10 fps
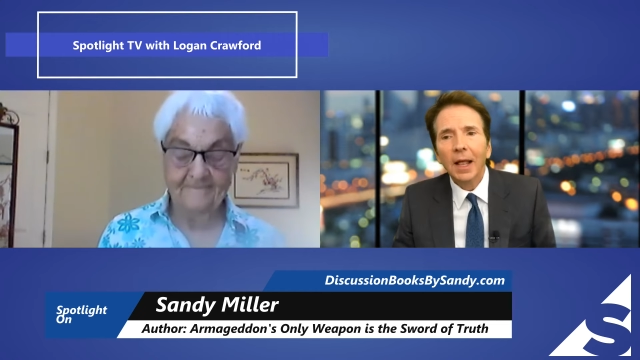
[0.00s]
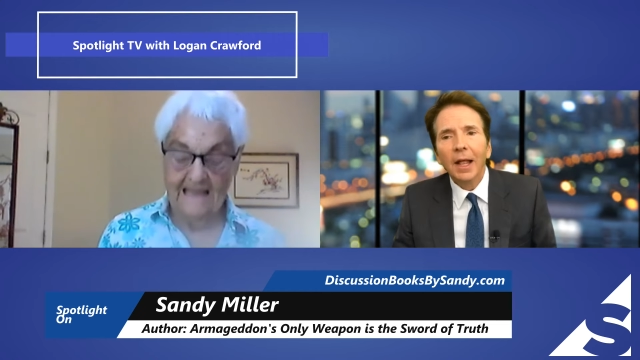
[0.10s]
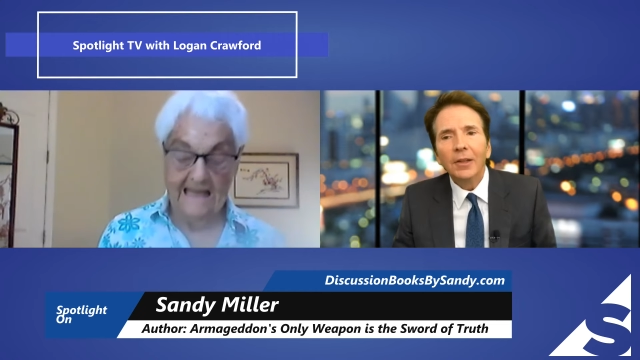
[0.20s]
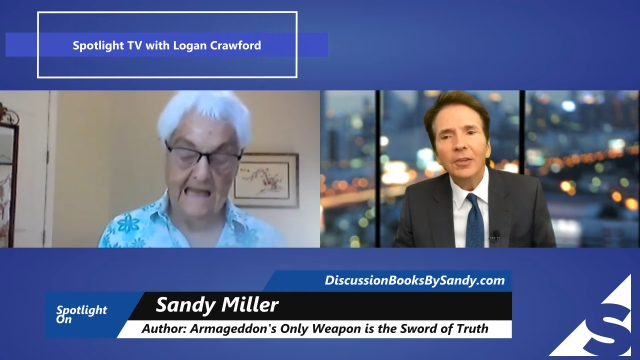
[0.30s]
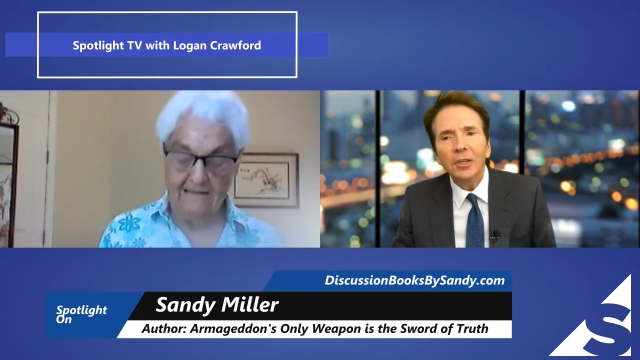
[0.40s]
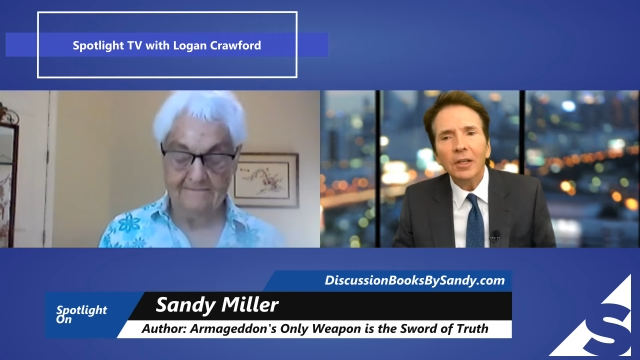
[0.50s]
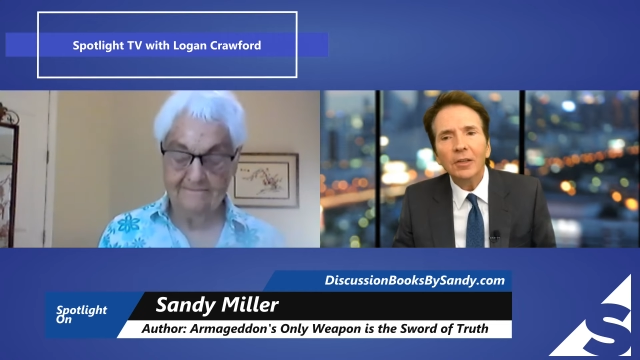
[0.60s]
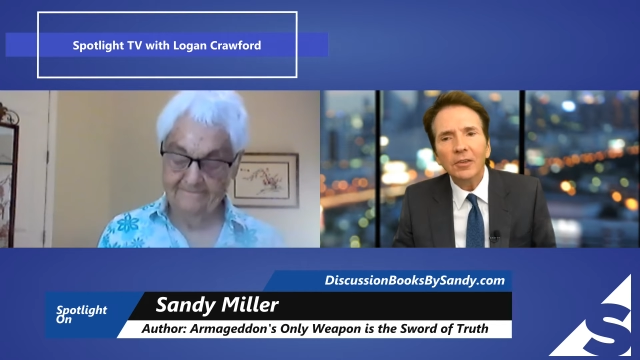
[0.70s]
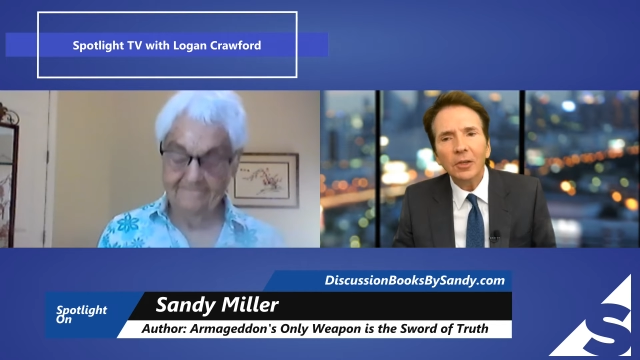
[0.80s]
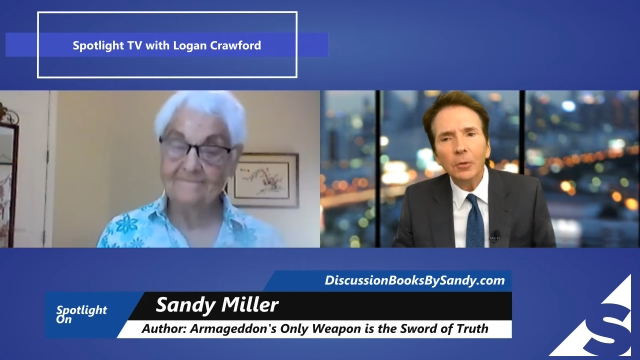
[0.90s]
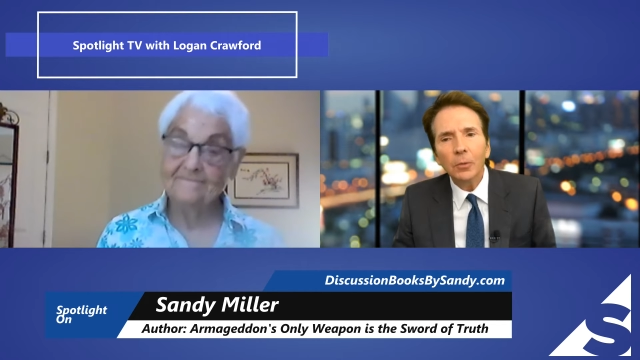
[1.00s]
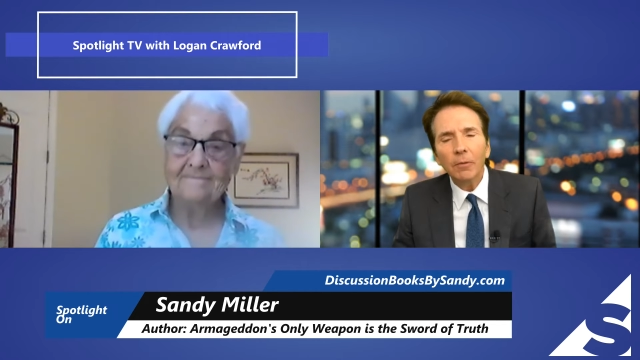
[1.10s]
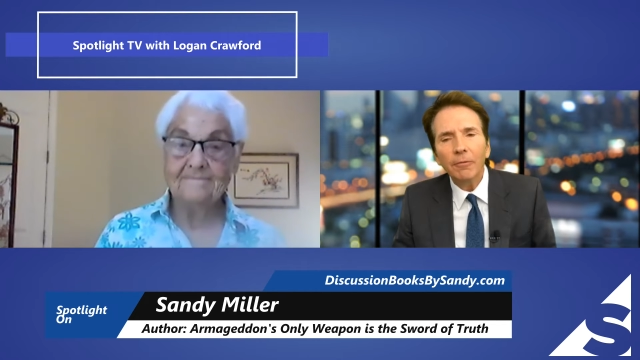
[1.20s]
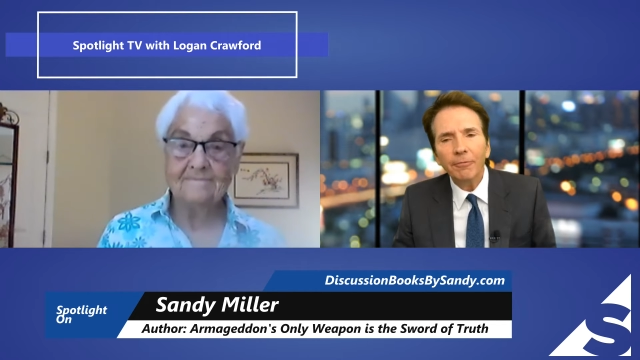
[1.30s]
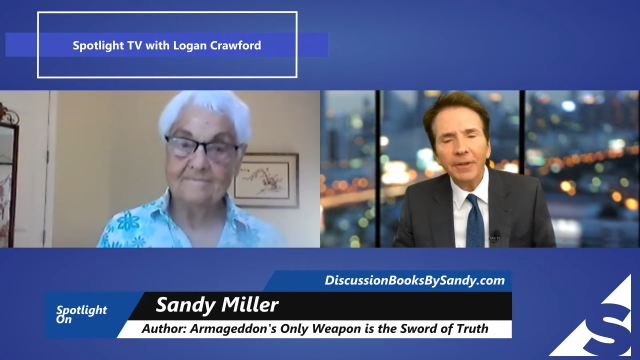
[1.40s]
Speaker 1: Yeah. Do
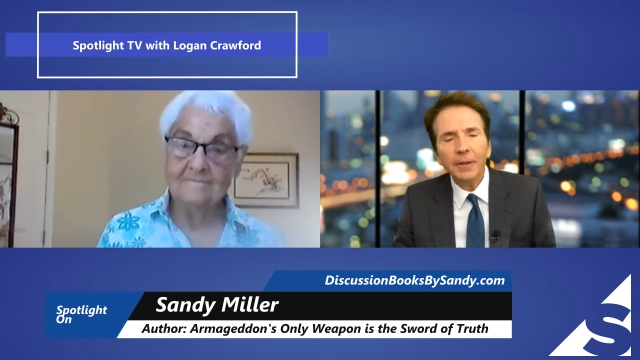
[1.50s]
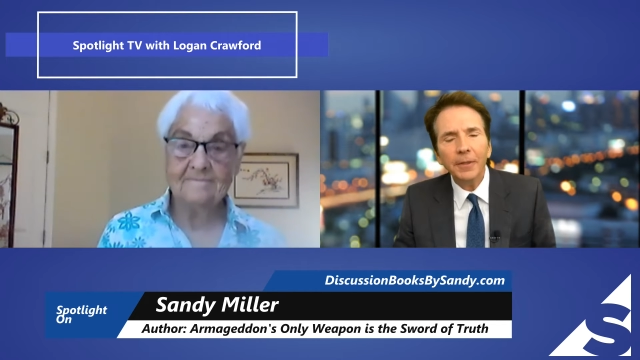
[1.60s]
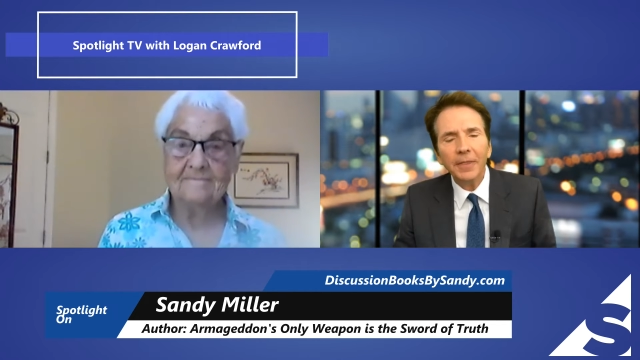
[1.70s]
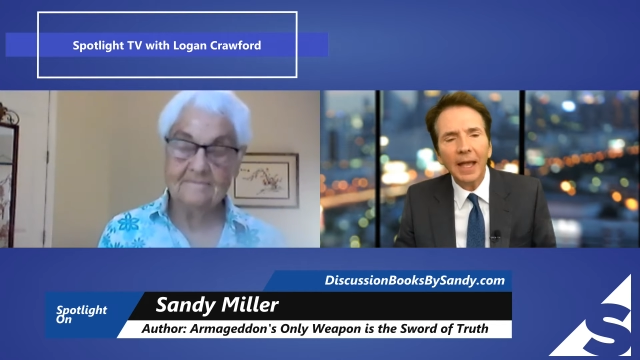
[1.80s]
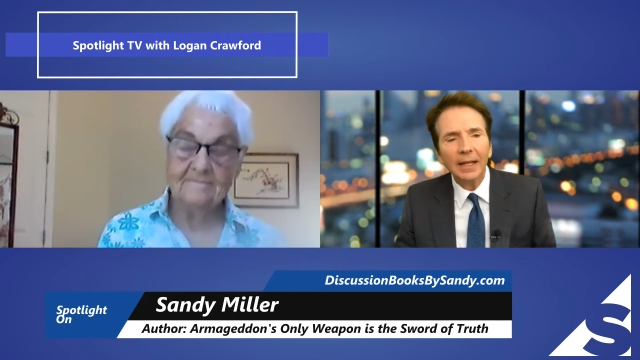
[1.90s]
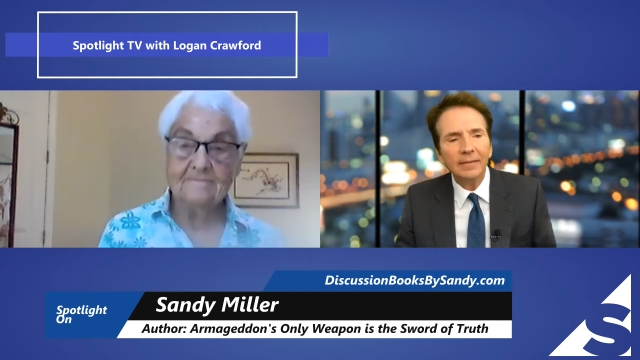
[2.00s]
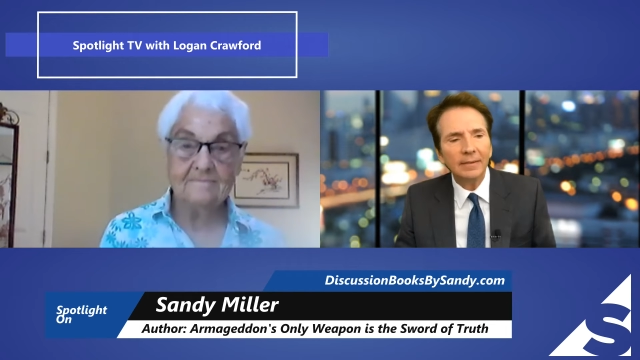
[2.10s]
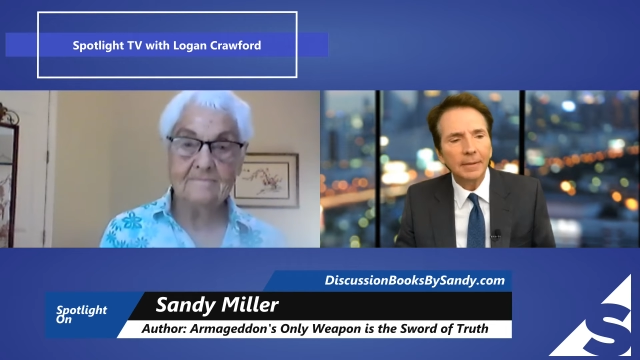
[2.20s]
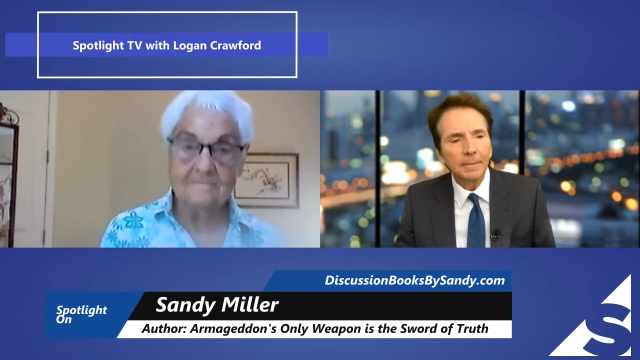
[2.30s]
you feel that